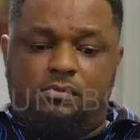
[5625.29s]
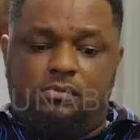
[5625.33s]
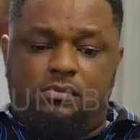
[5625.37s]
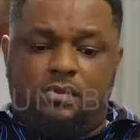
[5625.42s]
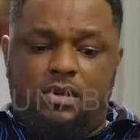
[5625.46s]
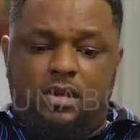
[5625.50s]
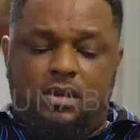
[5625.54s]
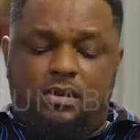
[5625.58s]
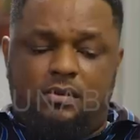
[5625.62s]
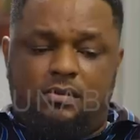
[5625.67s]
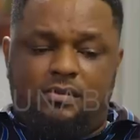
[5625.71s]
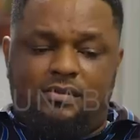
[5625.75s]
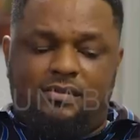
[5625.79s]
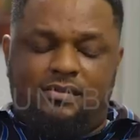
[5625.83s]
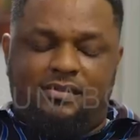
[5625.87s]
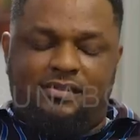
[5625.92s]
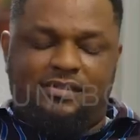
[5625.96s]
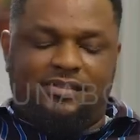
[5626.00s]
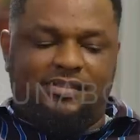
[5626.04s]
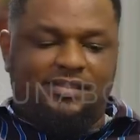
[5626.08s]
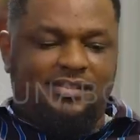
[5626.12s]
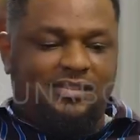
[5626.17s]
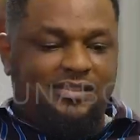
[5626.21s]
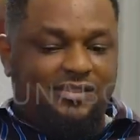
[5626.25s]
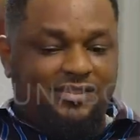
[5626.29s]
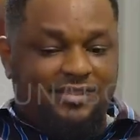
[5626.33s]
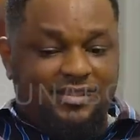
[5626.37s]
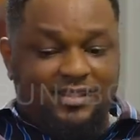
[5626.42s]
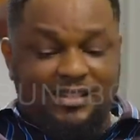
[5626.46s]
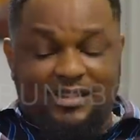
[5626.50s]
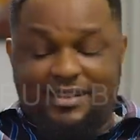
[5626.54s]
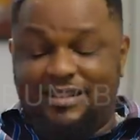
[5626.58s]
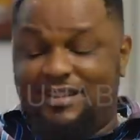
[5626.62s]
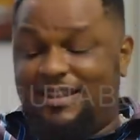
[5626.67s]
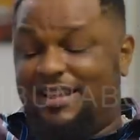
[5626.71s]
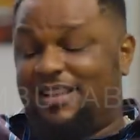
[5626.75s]
Well,
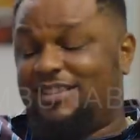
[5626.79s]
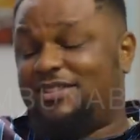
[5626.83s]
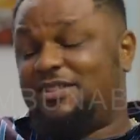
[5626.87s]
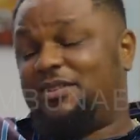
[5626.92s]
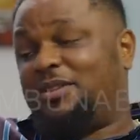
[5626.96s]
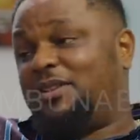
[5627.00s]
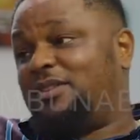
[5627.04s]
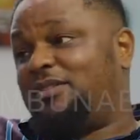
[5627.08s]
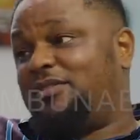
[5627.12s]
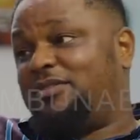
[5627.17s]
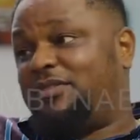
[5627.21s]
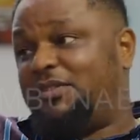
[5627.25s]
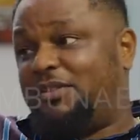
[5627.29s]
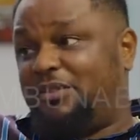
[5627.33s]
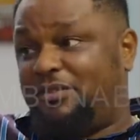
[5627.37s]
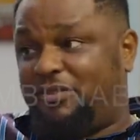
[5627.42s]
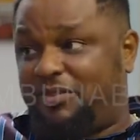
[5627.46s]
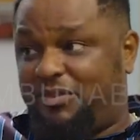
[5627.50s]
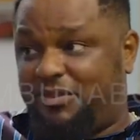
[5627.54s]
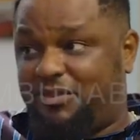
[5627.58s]
that's thoughtful of